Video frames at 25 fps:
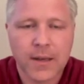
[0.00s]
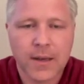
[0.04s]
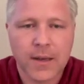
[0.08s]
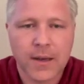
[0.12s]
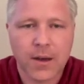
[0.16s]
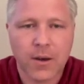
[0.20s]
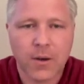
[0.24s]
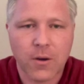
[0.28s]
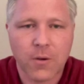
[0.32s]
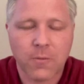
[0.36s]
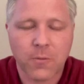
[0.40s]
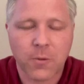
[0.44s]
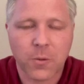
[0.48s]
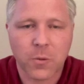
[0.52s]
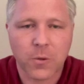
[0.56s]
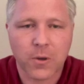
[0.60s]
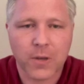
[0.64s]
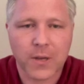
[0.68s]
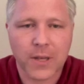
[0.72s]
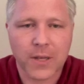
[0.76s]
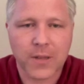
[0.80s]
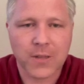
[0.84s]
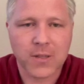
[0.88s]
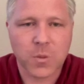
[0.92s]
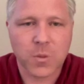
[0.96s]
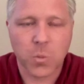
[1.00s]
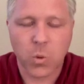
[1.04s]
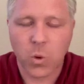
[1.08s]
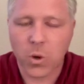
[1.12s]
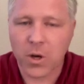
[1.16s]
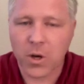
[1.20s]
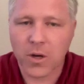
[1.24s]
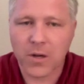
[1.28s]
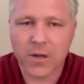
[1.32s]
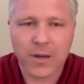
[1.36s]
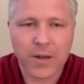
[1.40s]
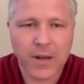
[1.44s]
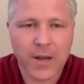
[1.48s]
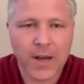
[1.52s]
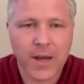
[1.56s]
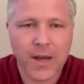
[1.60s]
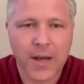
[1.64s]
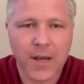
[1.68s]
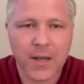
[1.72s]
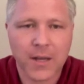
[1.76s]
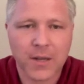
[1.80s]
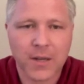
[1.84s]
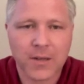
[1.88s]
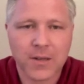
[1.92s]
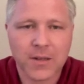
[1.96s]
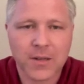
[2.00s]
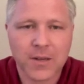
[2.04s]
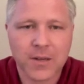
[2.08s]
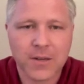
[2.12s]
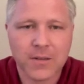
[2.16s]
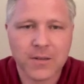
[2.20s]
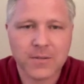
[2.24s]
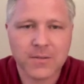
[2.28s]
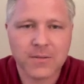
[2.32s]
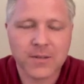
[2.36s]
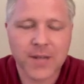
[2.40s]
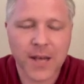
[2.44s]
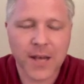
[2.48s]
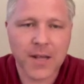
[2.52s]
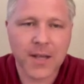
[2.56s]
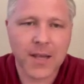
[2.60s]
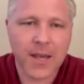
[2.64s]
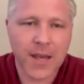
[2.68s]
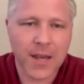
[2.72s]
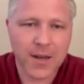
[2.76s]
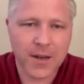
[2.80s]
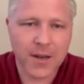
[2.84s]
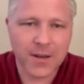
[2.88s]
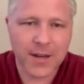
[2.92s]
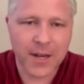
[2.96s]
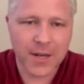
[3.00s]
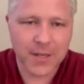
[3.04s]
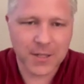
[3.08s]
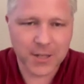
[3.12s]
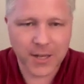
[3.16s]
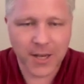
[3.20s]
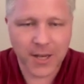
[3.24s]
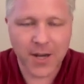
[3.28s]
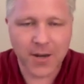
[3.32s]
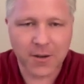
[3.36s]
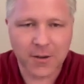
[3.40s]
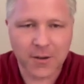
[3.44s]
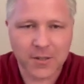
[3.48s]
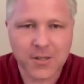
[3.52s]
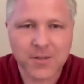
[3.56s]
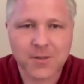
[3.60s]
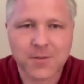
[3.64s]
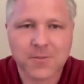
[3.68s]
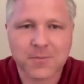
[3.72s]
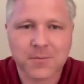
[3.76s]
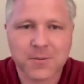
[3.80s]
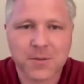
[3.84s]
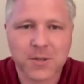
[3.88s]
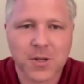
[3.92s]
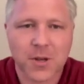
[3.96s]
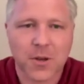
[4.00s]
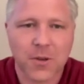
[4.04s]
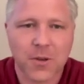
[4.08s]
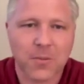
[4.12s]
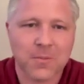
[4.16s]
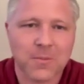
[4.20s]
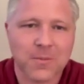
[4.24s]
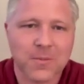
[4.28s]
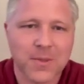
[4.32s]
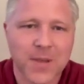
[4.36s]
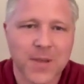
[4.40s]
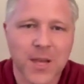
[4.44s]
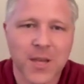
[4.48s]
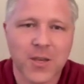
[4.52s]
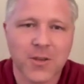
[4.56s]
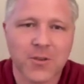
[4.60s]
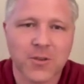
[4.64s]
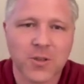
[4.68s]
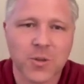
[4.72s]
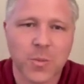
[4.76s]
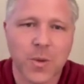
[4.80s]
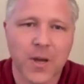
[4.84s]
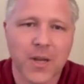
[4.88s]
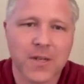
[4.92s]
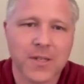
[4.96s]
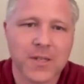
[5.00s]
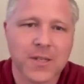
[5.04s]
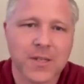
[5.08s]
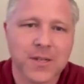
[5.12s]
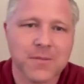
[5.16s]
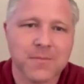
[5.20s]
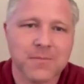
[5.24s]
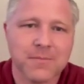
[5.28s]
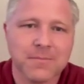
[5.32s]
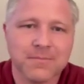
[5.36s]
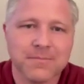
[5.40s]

Hopefully we'll get some more dedicated educators. So thank you so much.